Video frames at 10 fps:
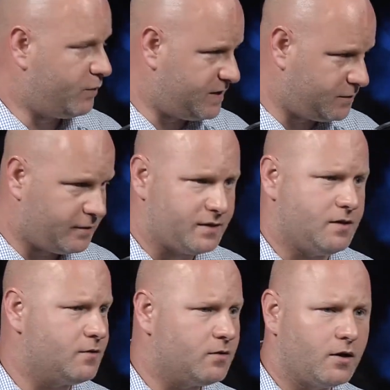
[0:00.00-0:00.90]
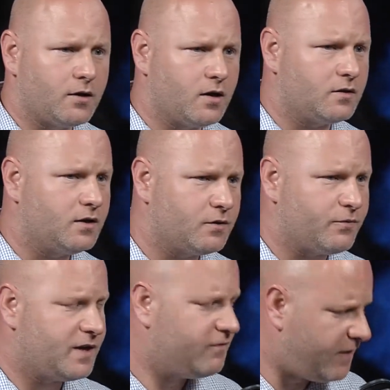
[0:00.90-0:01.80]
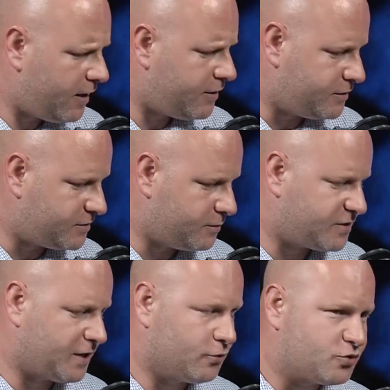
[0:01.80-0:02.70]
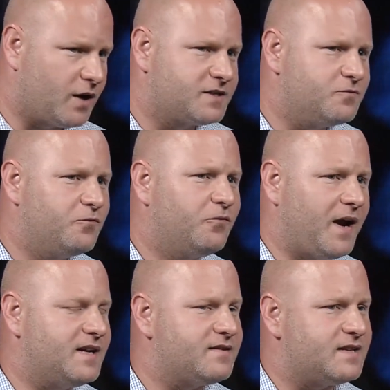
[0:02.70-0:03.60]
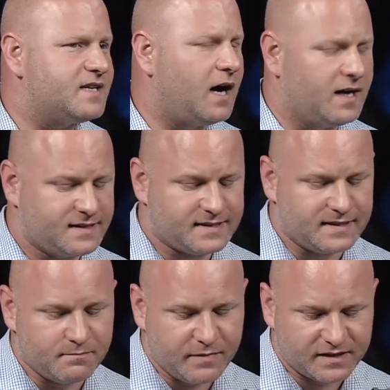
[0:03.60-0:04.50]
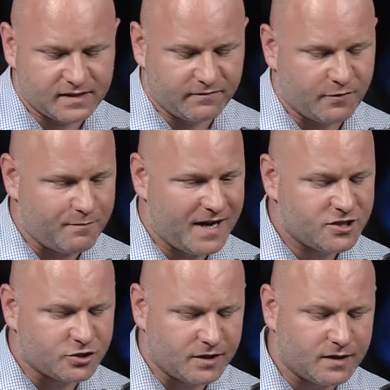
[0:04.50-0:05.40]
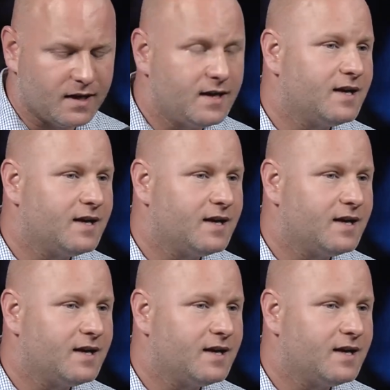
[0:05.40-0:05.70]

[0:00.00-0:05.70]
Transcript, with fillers: We do it here on our uh, Ring of Fire YouTube channel, trying to fight the constant misinformation